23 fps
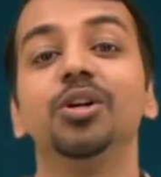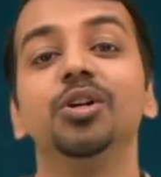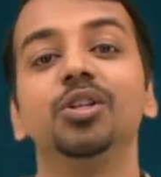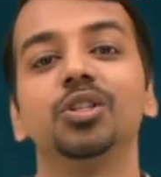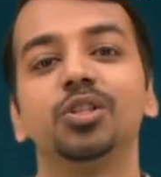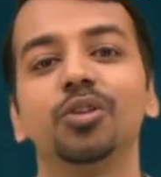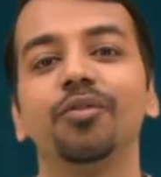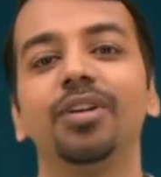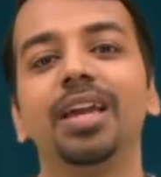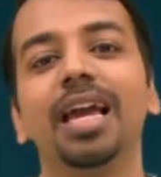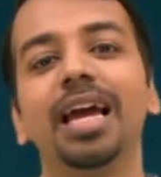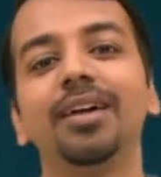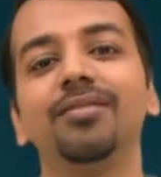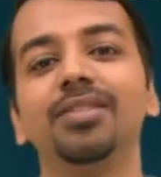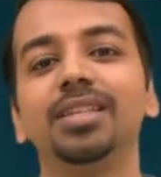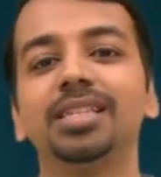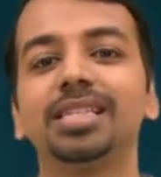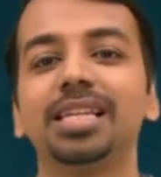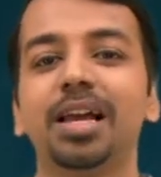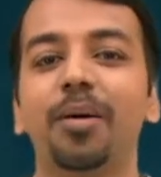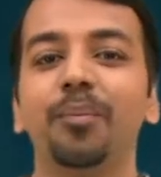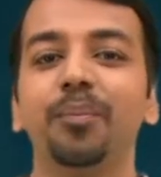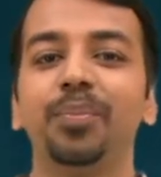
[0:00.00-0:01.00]
So we have
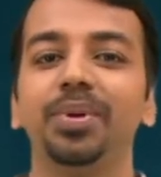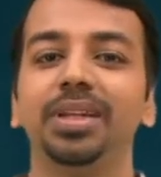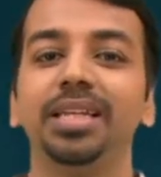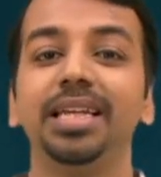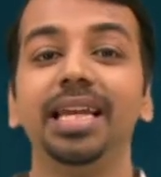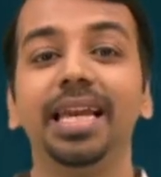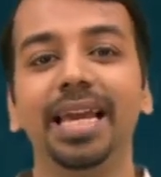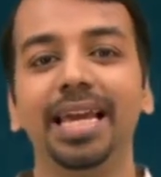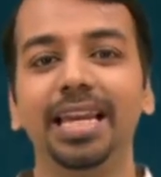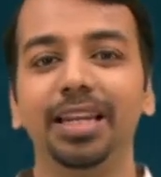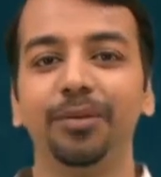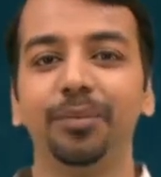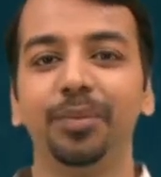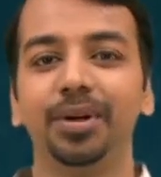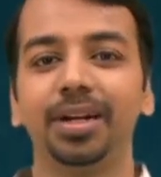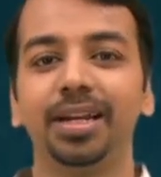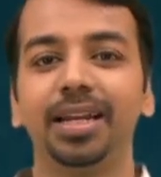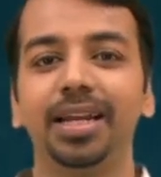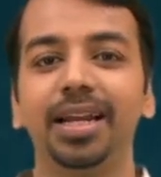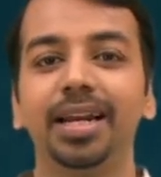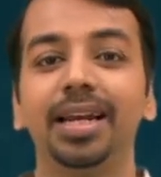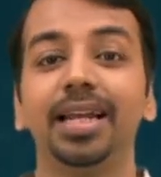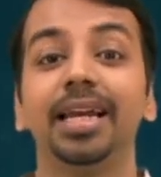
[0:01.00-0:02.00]
this company A
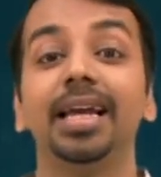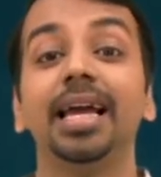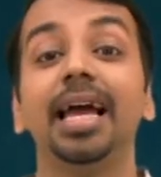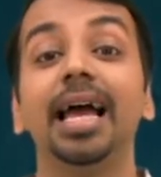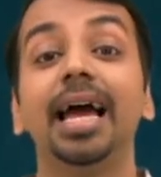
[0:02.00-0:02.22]
Limited